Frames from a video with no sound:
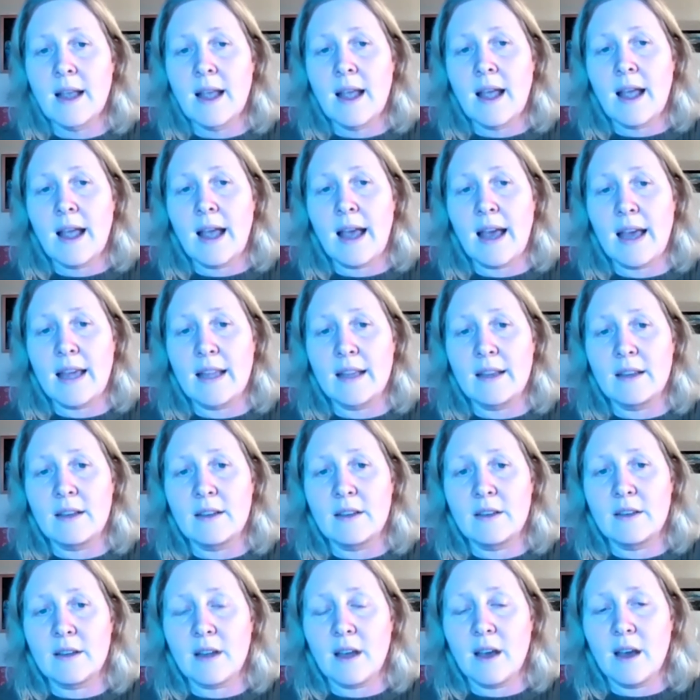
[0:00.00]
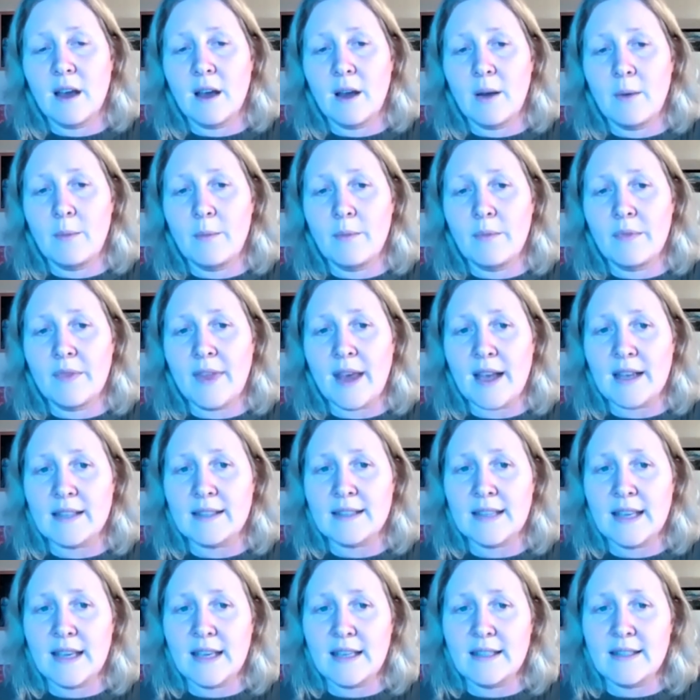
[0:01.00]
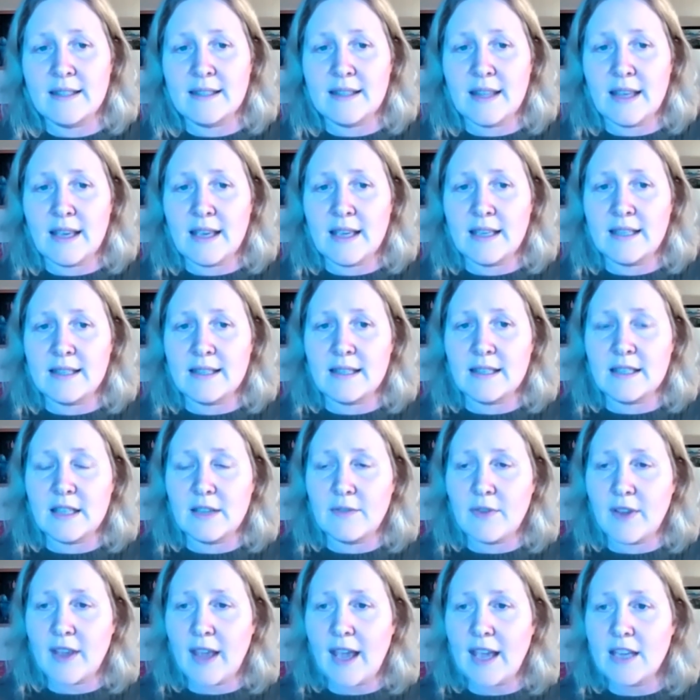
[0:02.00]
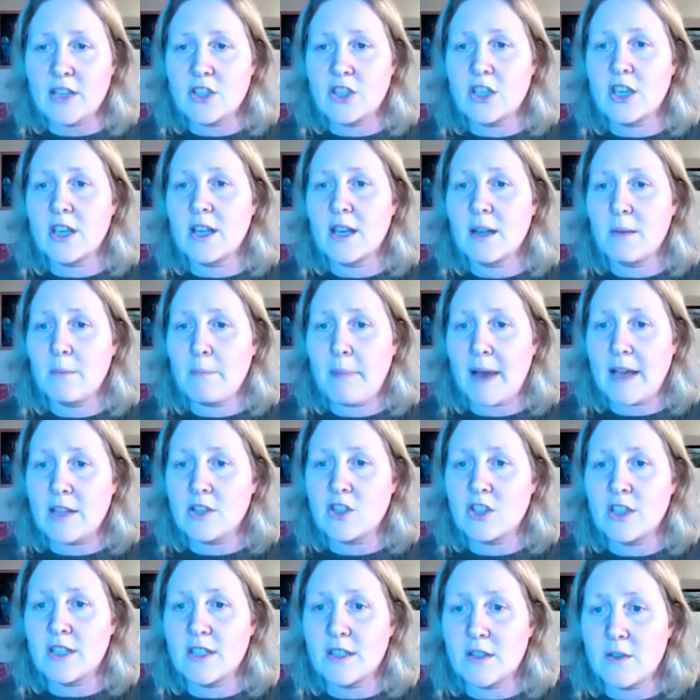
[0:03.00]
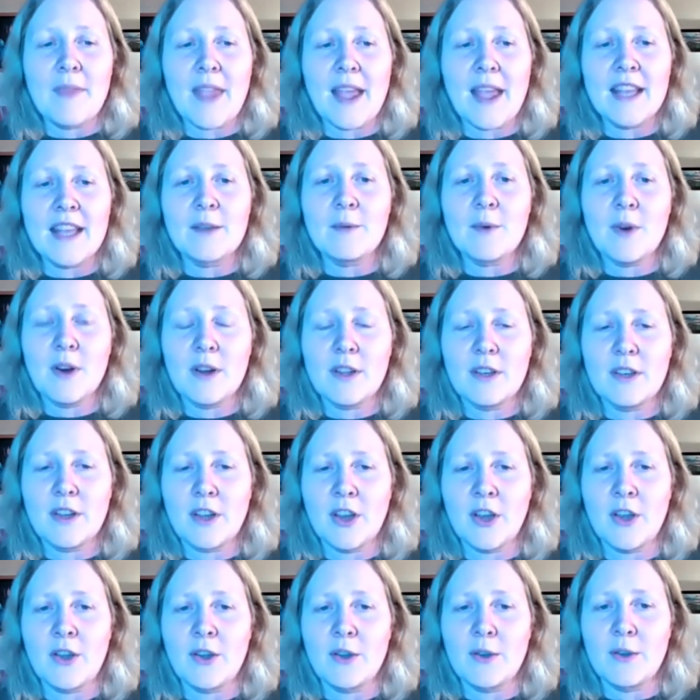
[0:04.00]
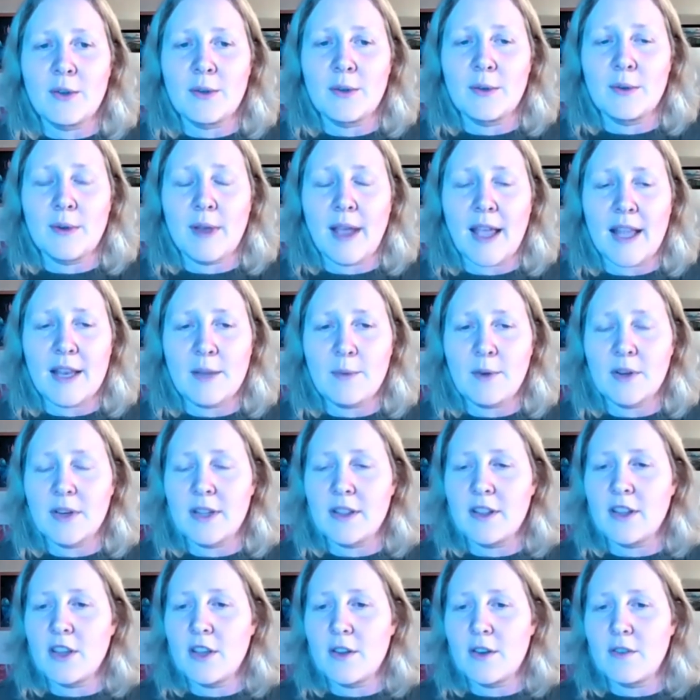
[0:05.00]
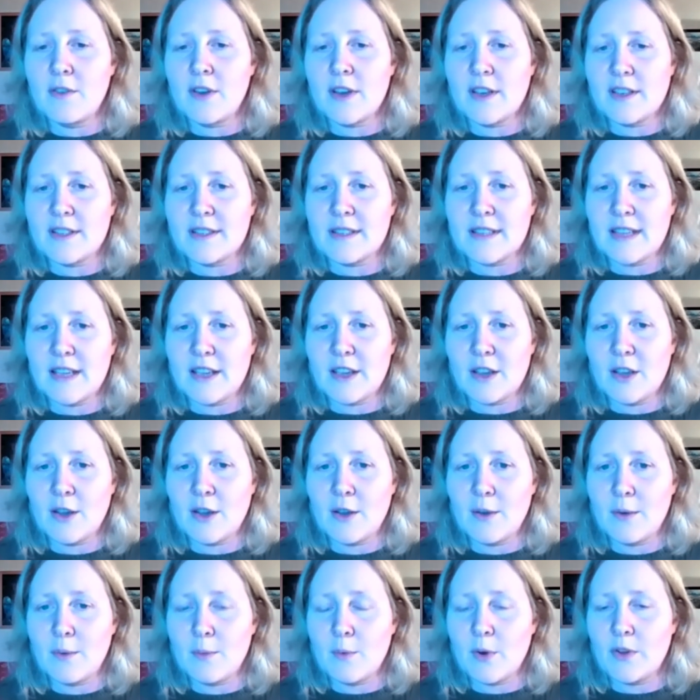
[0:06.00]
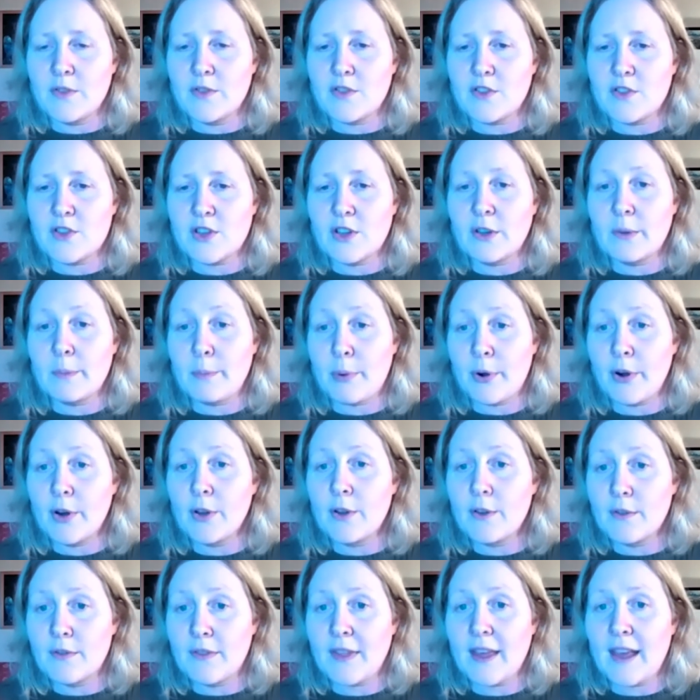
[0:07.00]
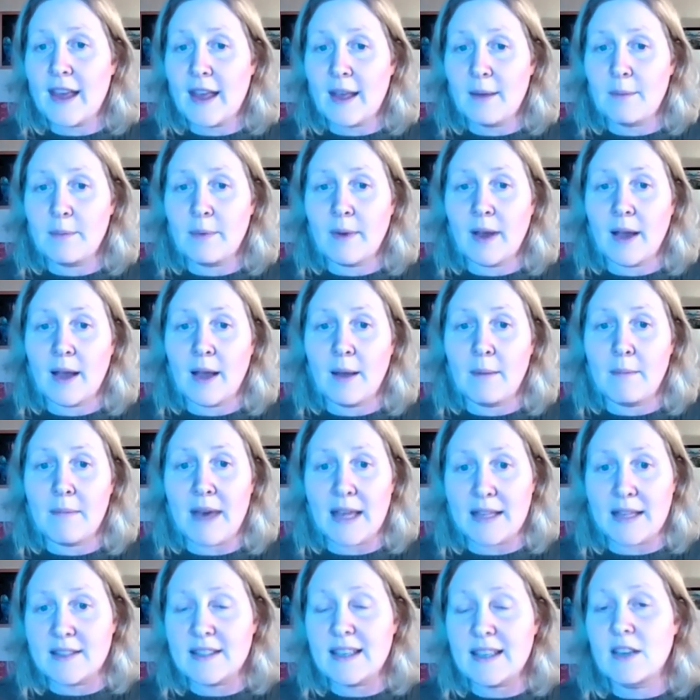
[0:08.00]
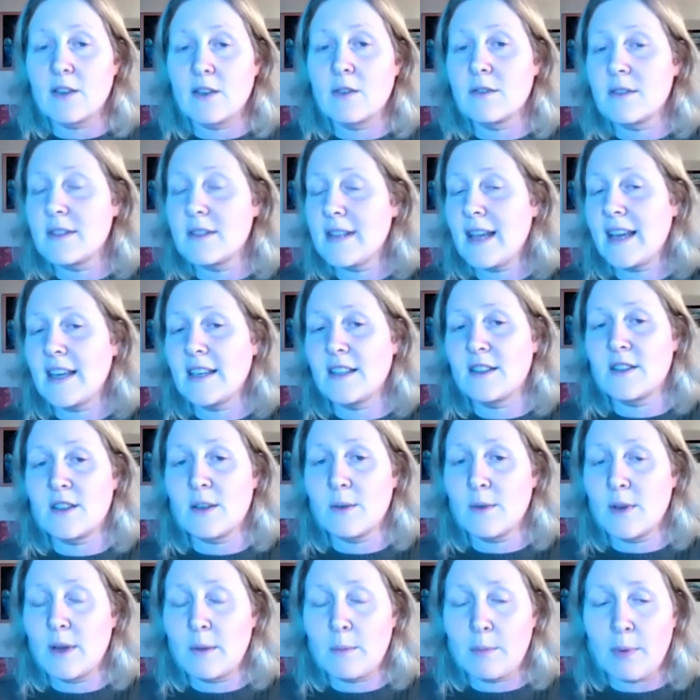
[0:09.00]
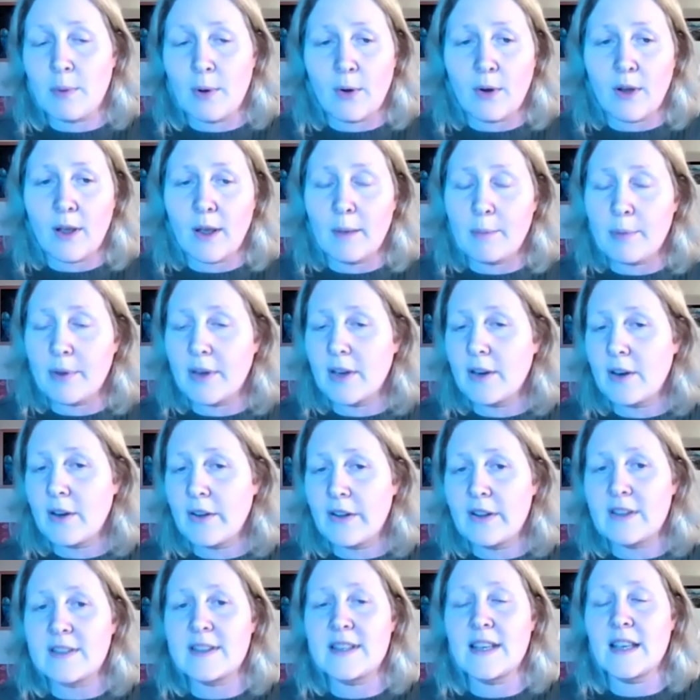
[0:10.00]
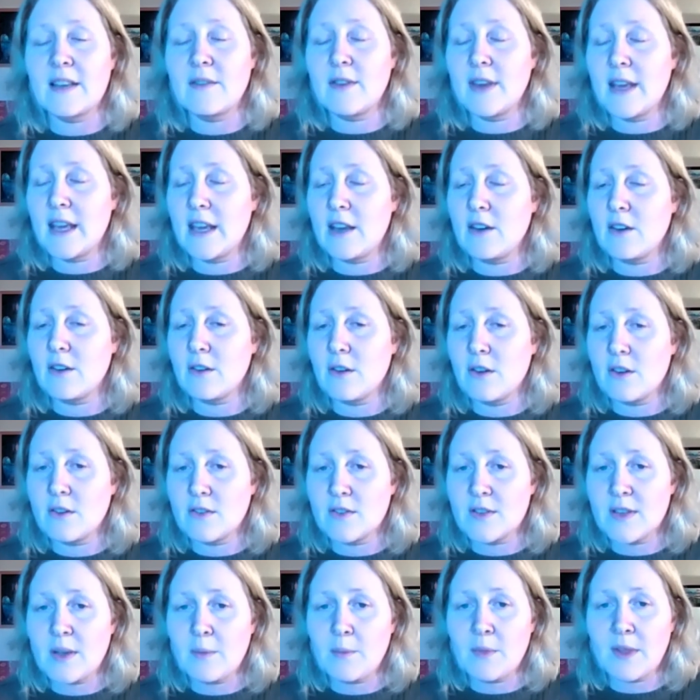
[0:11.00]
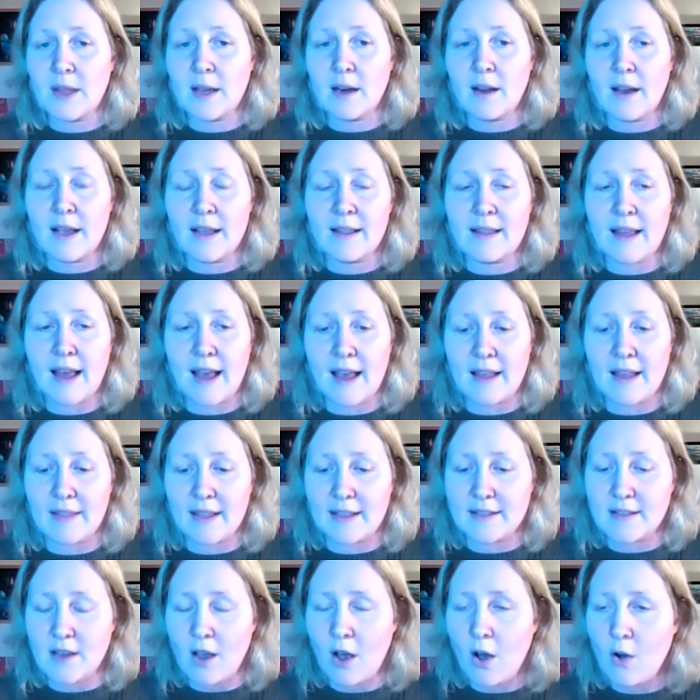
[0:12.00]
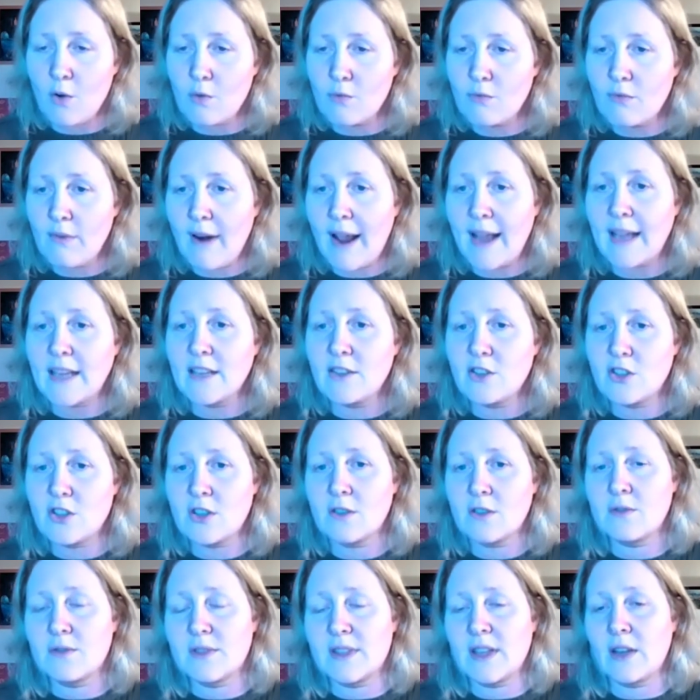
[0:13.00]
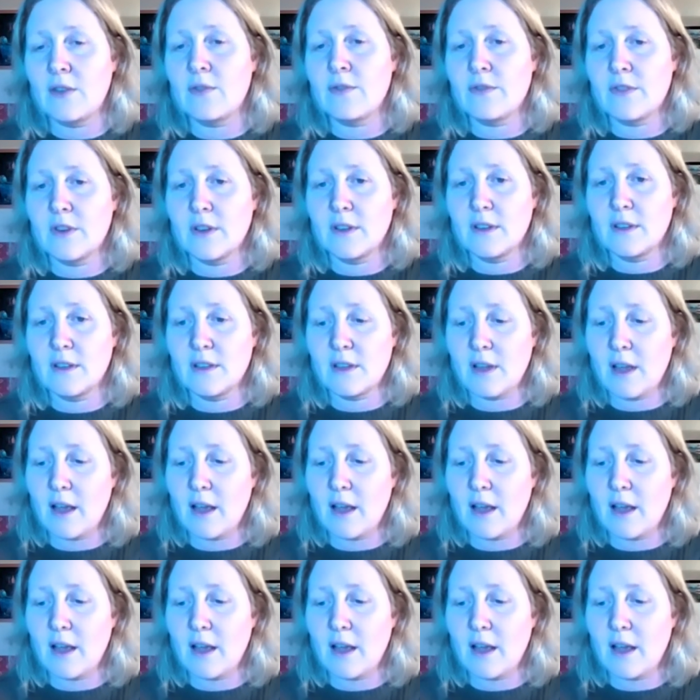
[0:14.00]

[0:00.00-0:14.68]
And that is the certification and badges. Anyone in the university who wants to prove their math skills, say to an employer, put it on the CV or something like that, there's a whole range of different